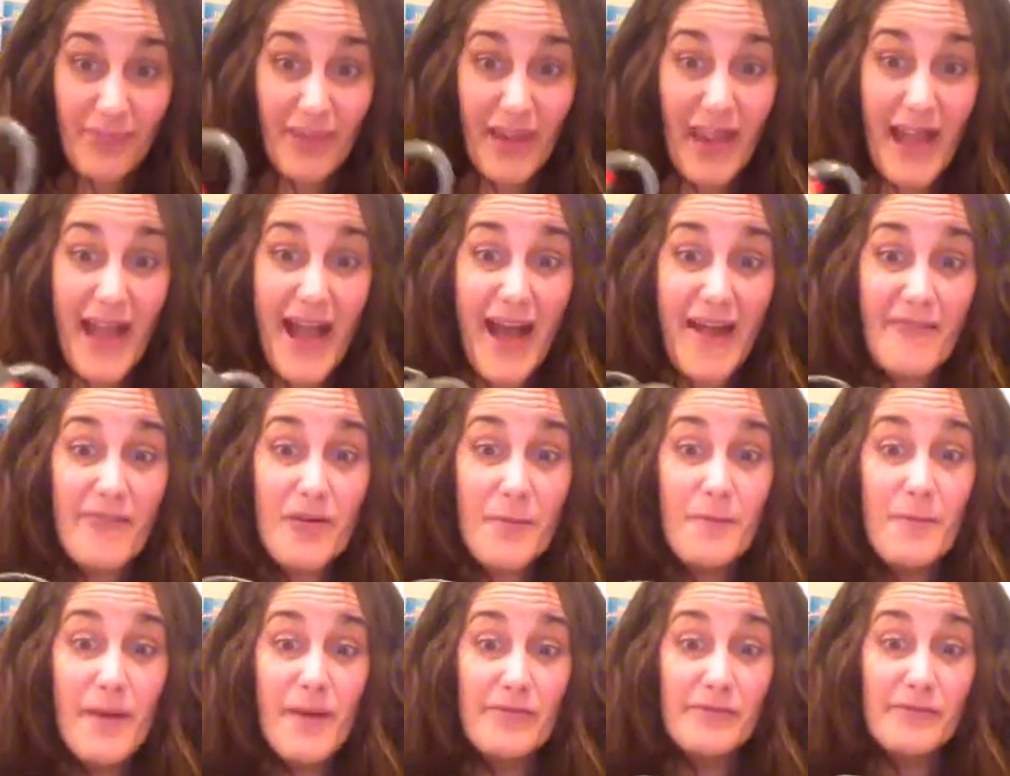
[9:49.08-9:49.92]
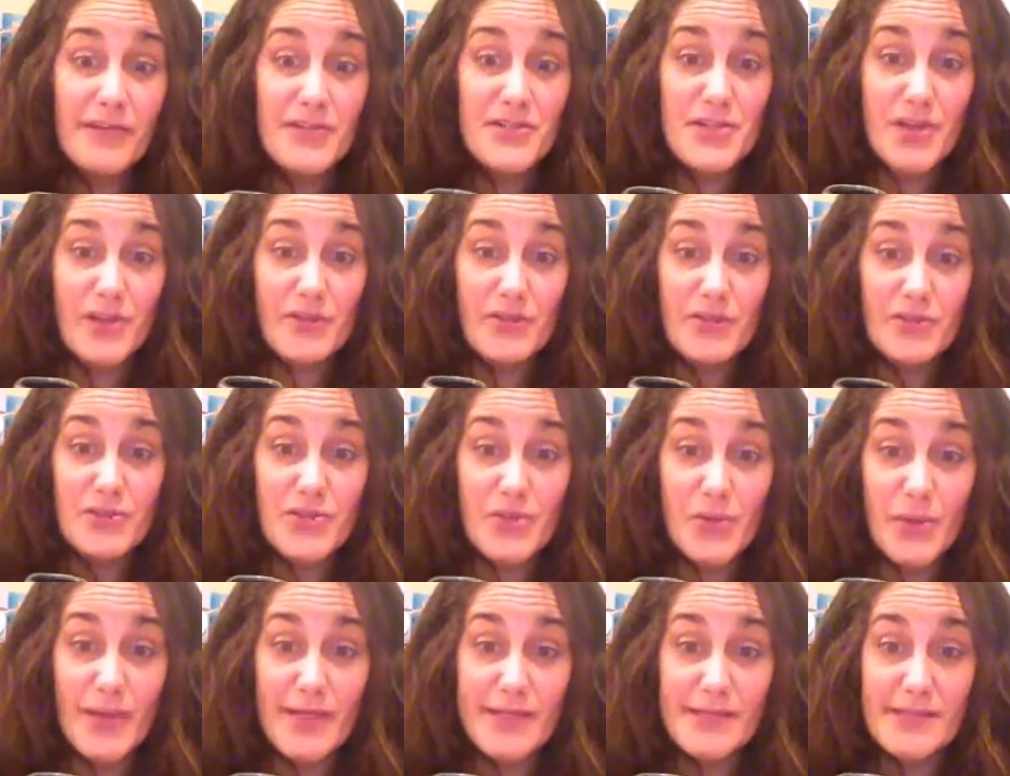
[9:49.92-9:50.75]
Have a beverage of your
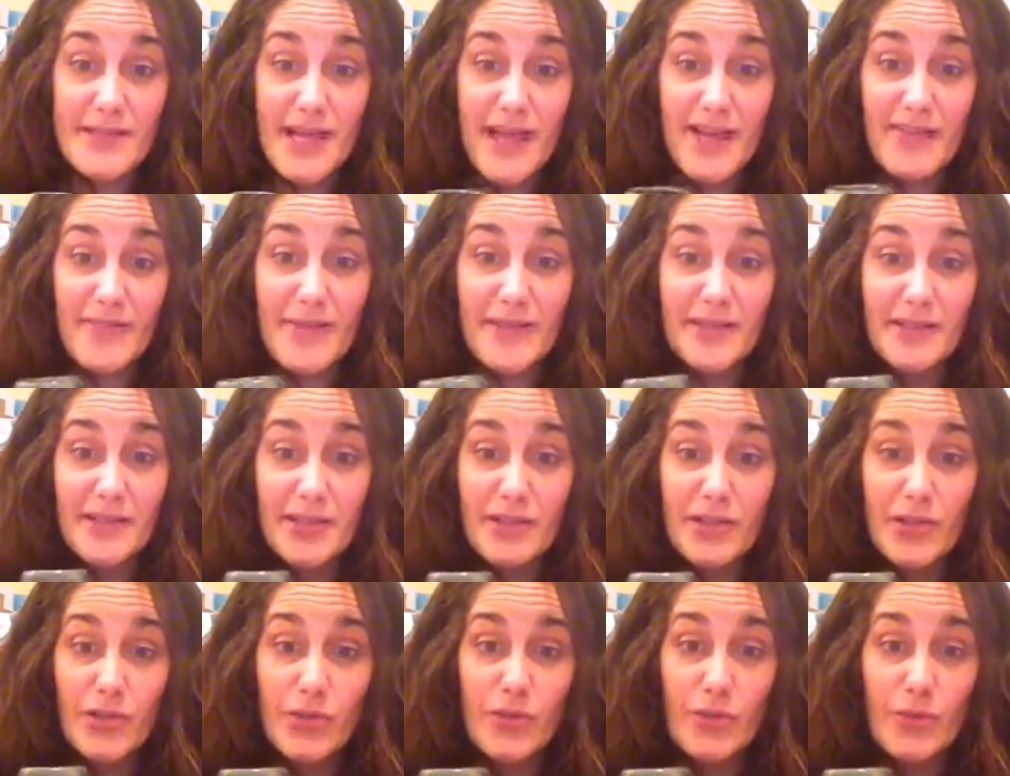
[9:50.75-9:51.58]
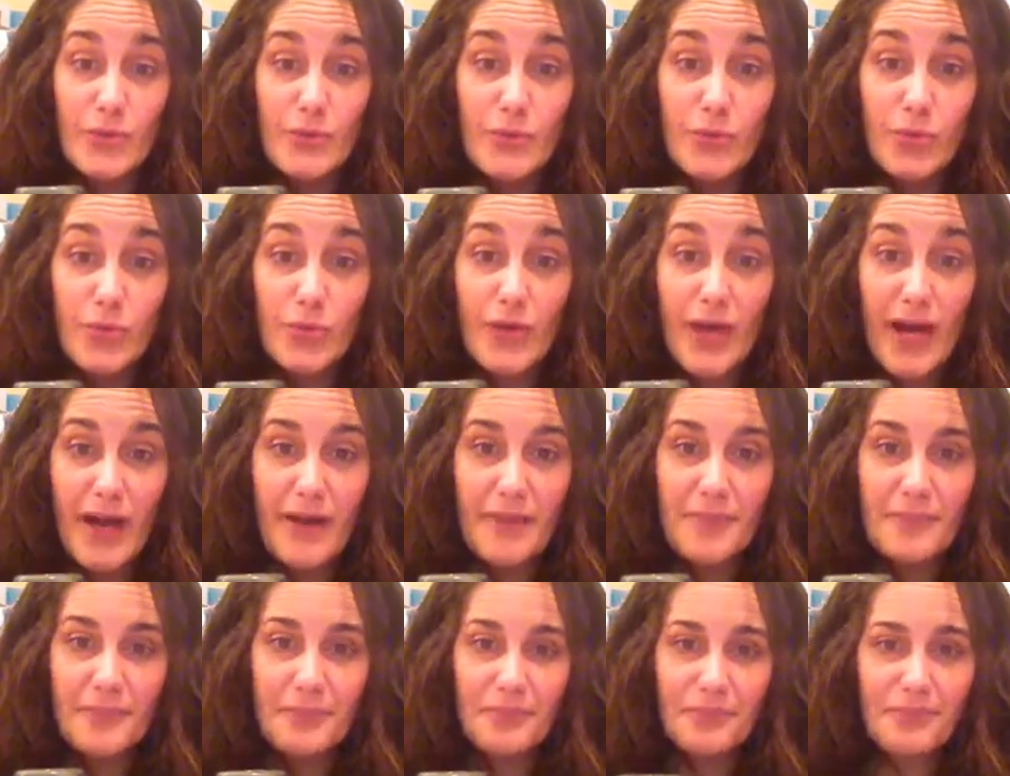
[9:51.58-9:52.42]
choice. I have my little cute Buddha.
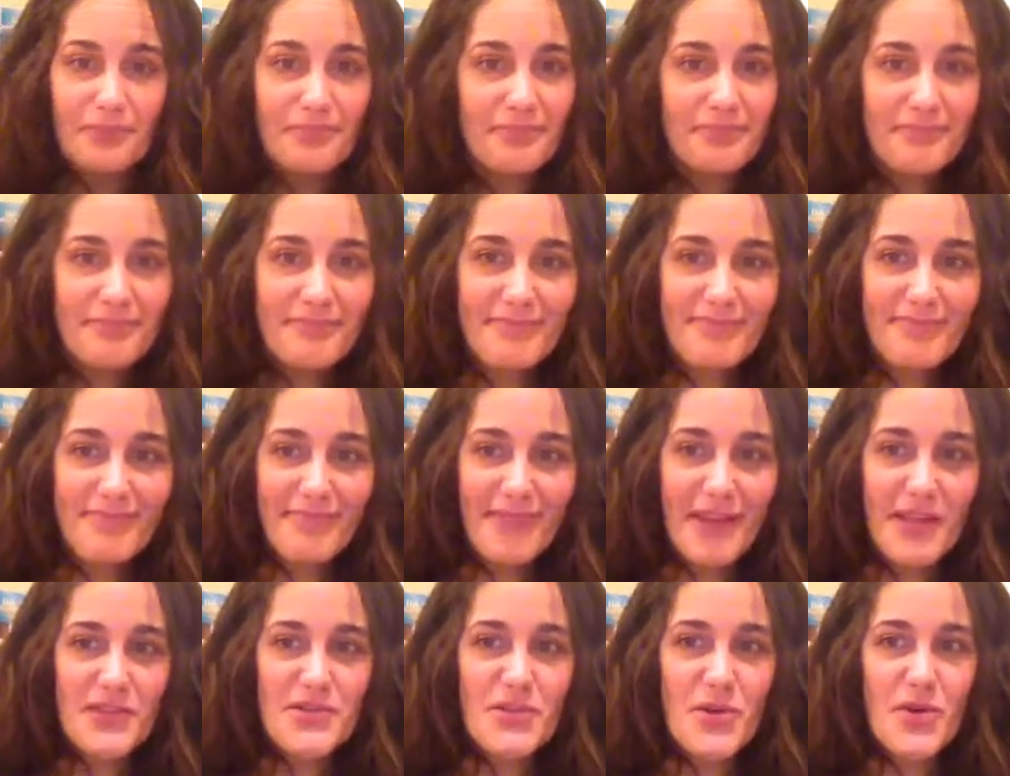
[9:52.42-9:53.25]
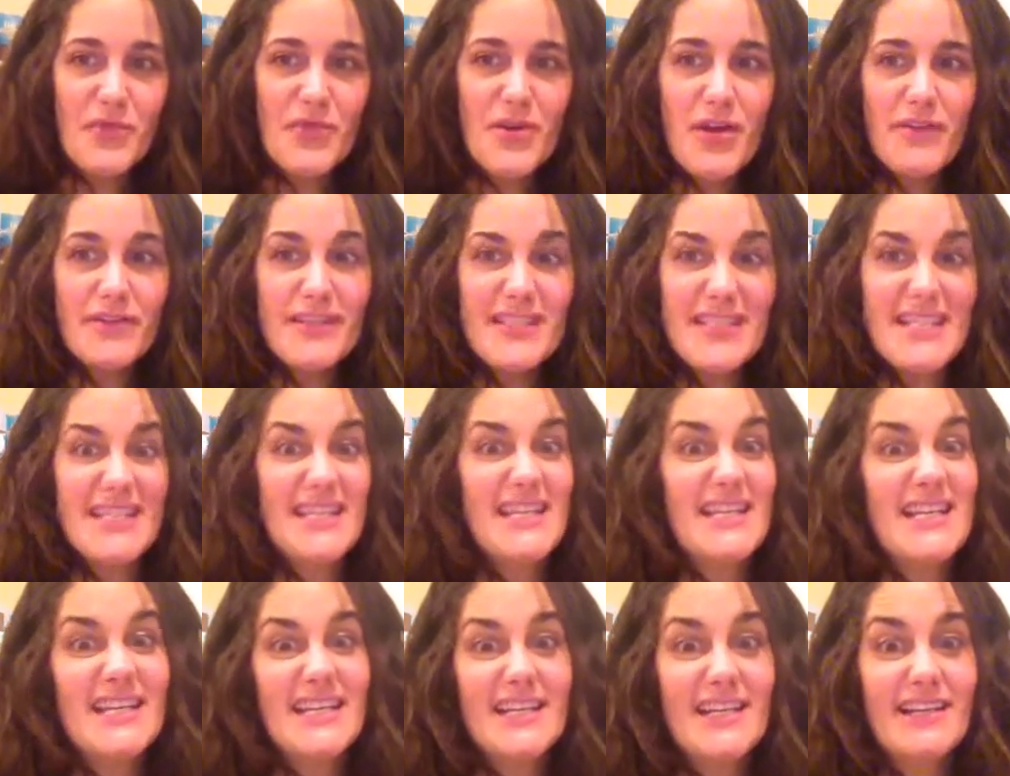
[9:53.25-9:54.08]
So if you have a
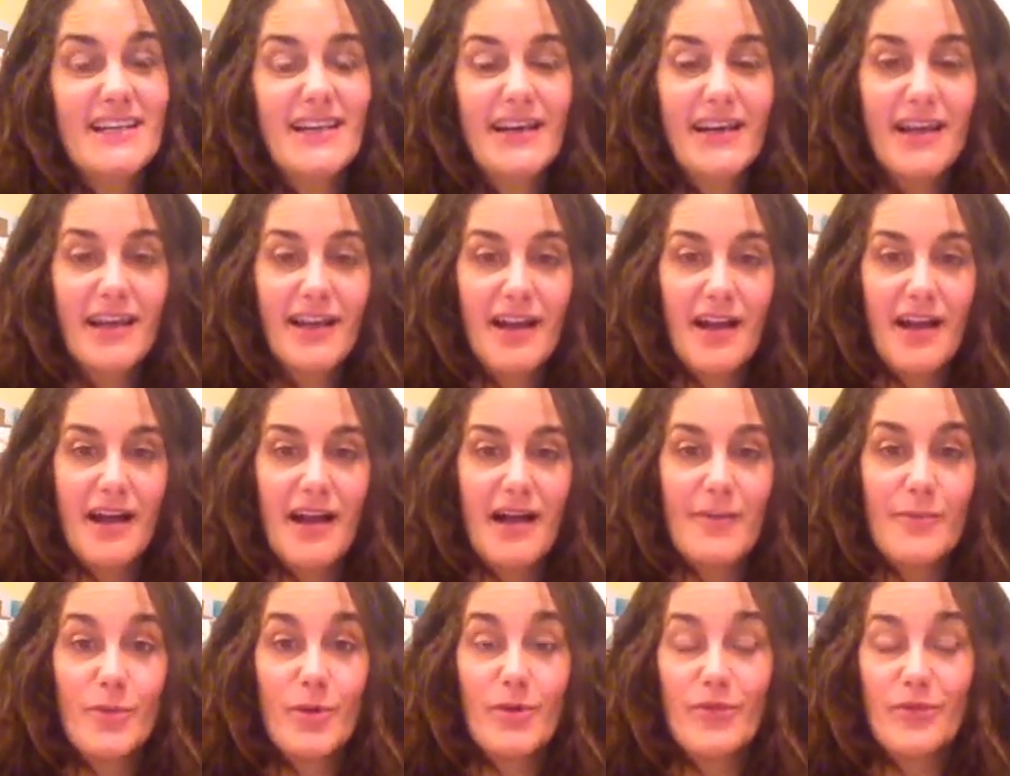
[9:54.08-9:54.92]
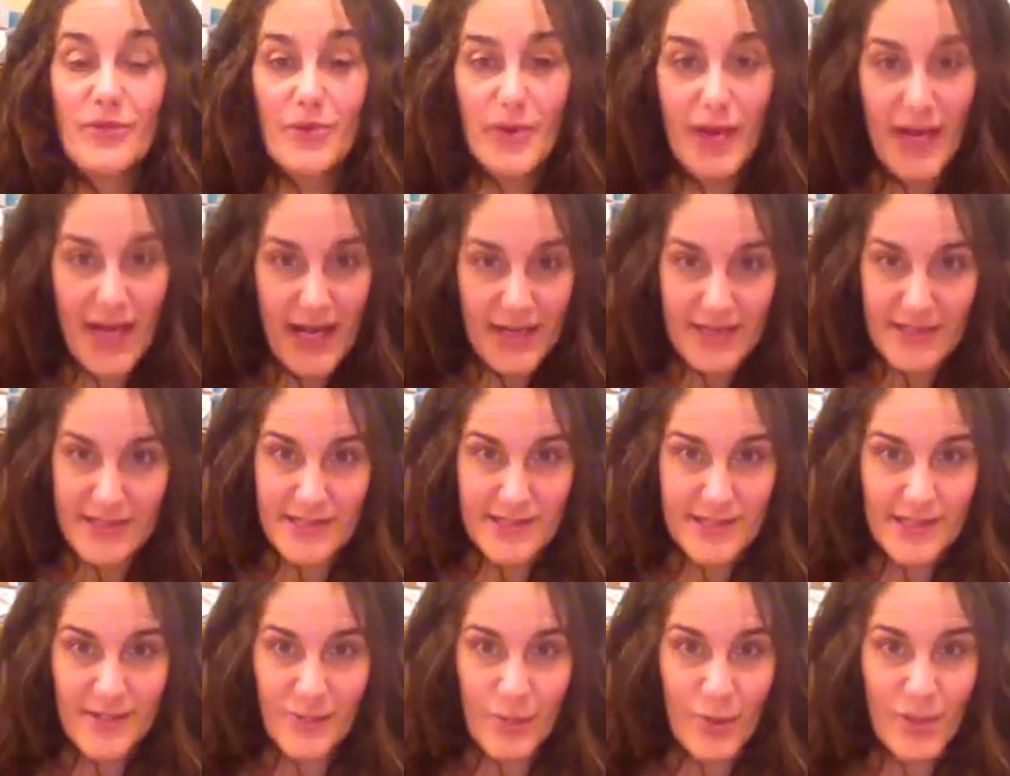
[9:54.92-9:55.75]
tea, or if you can ask
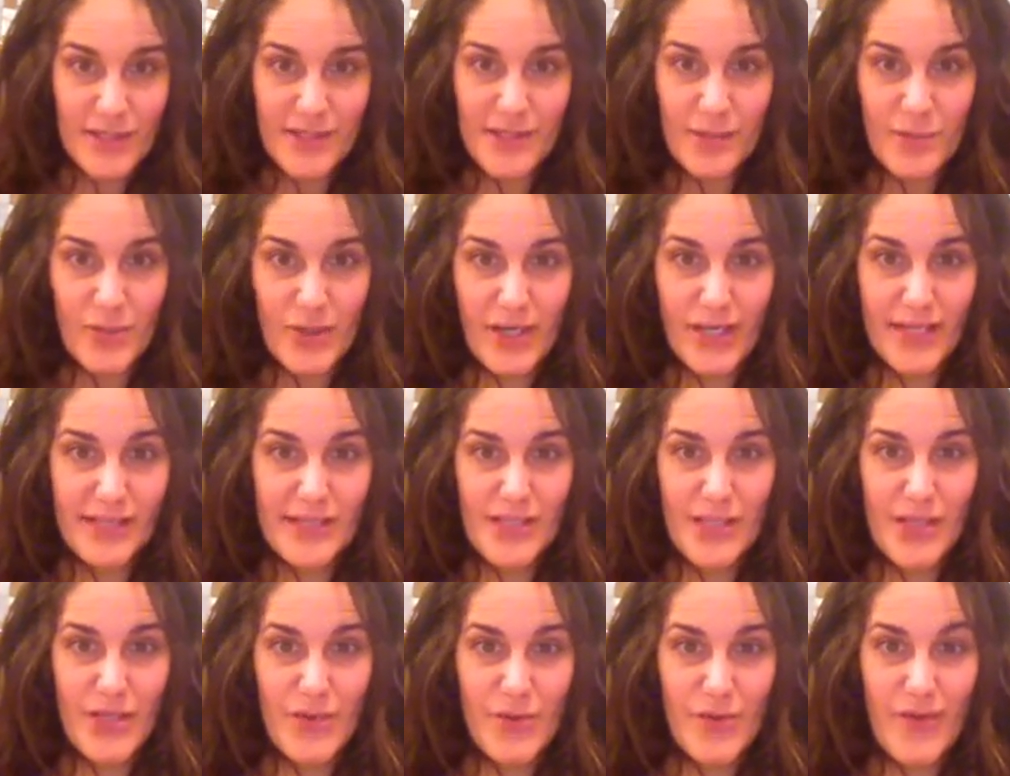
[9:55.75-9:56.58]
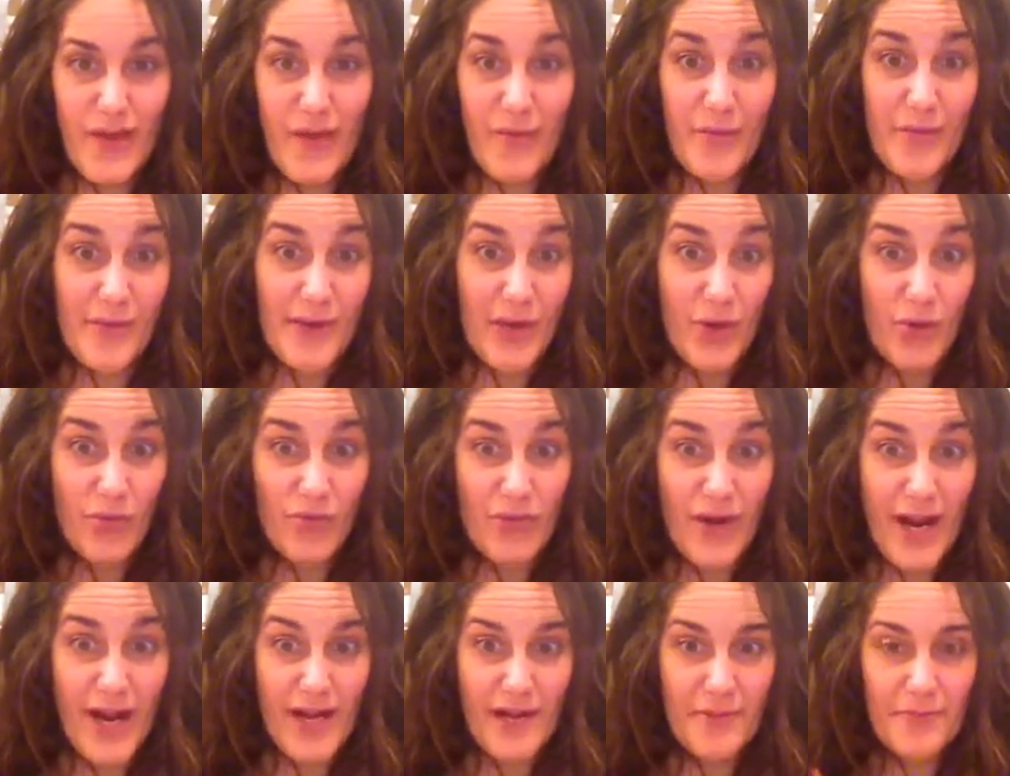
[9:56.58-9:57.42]
someone to bring it to you, that would be
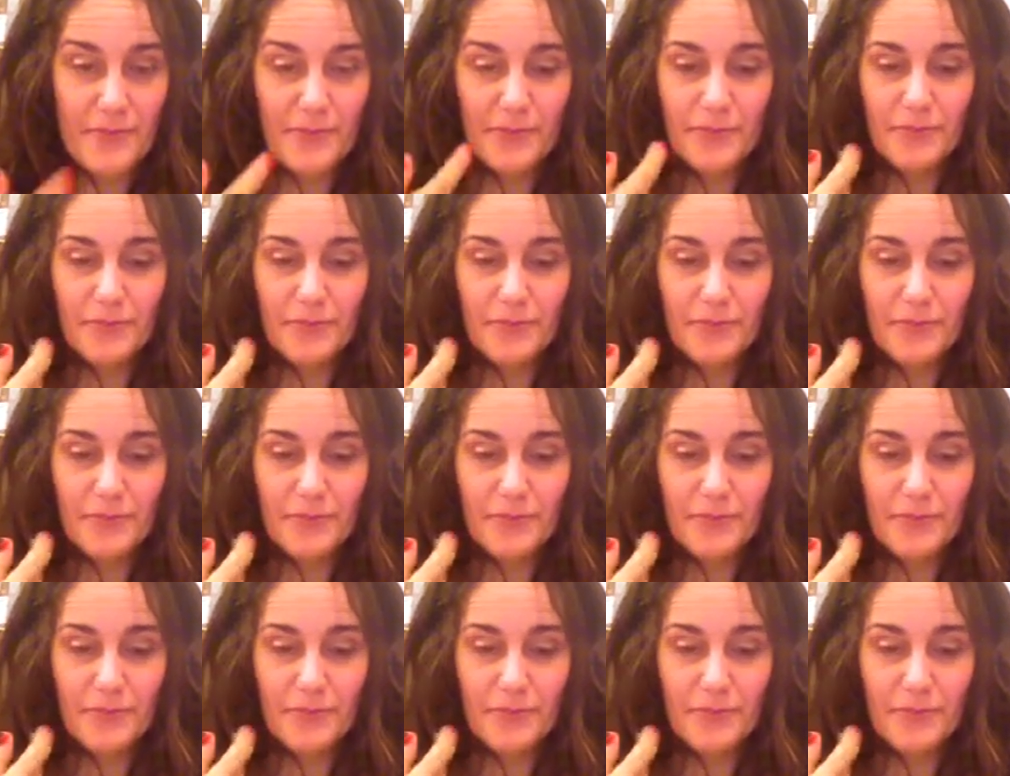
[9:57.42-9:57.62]
great.